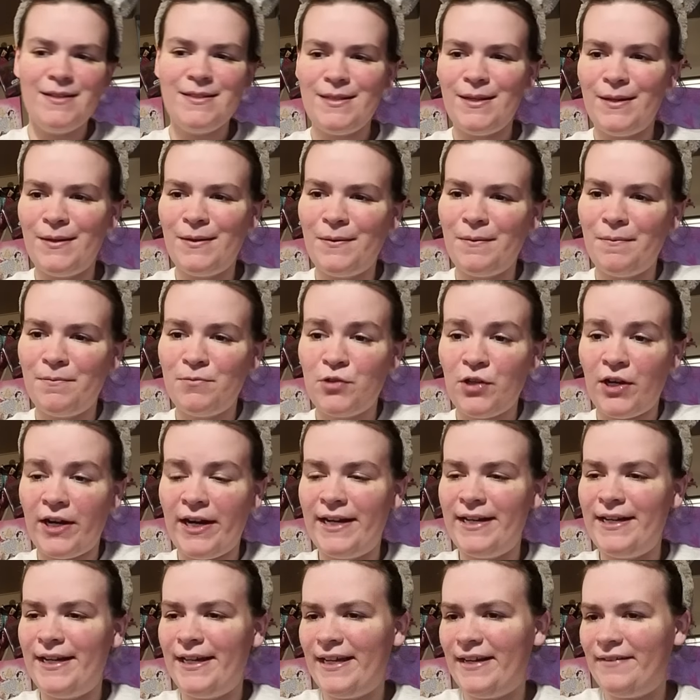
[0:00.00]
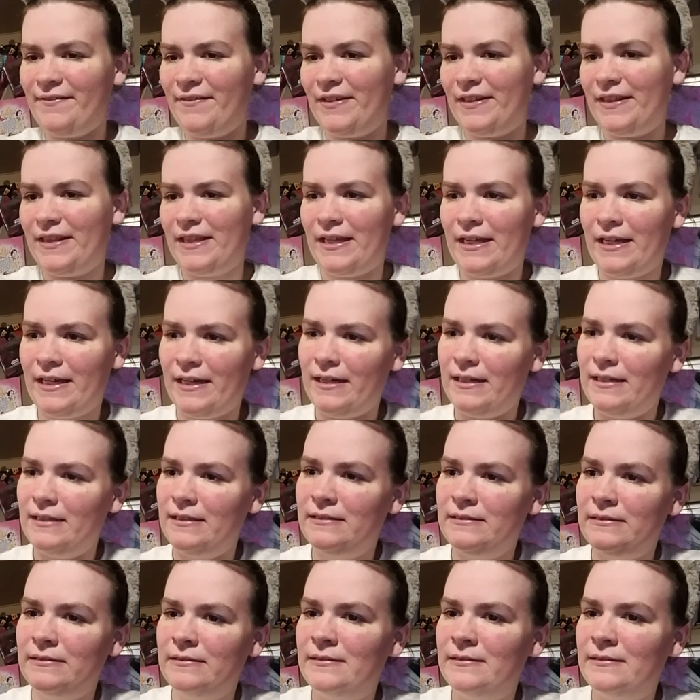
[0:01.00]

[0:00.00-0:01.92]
So I'm trying to get everything